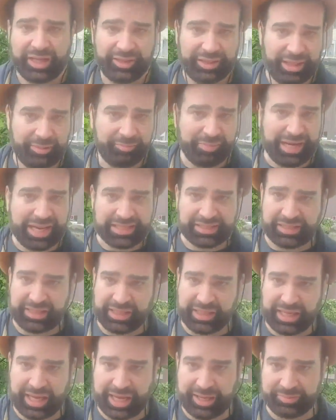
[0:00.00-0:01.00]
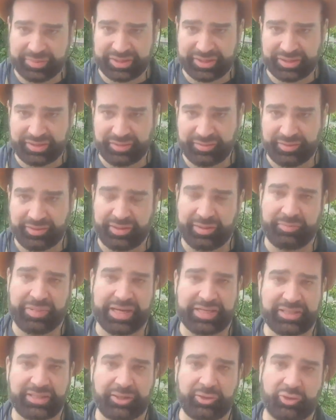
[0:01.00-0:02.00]
the plastic cups, the
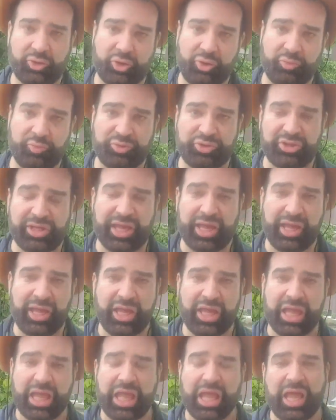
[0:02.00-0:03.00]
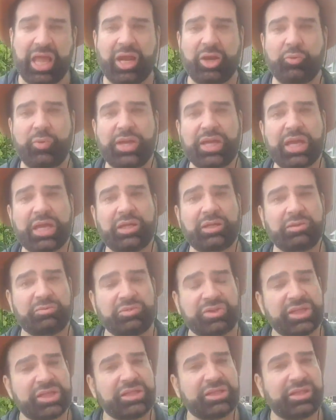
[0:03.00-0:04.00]
plastic domes, yeah, and we can
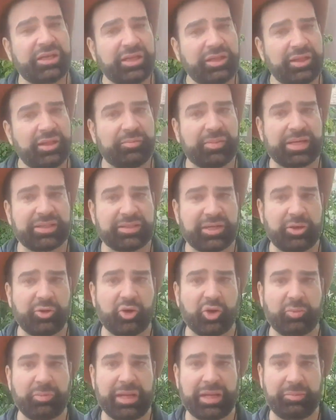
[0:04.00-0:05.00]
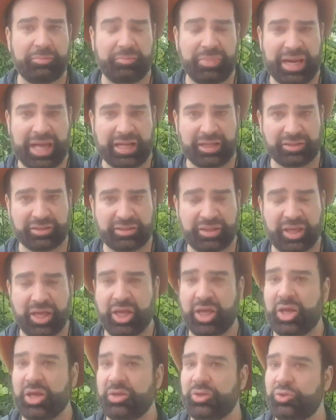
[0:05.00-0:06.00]
just treat them as a normal plant.
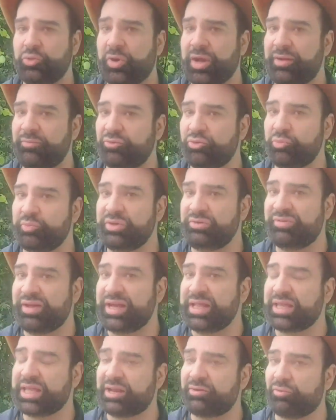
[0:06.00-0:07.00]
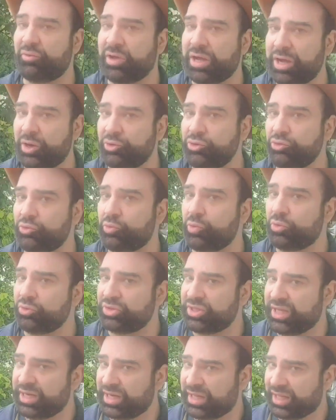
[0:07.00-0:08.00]
You have to be very careful how you
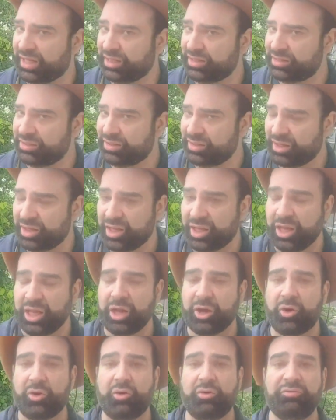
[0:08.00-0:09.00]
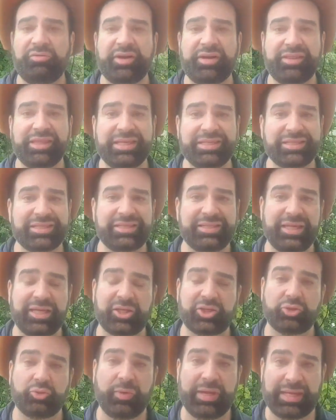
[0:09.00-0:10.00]
water it over these
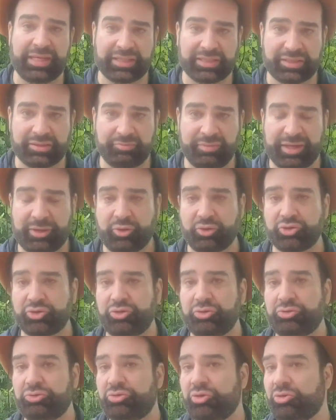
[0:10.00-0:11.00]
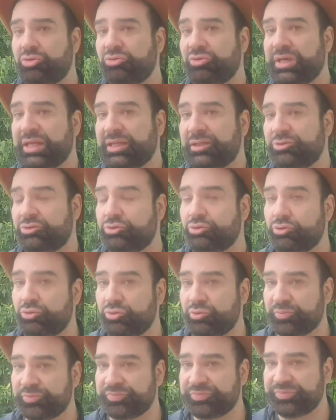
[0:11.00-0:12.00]
6 weeks, because you don't need to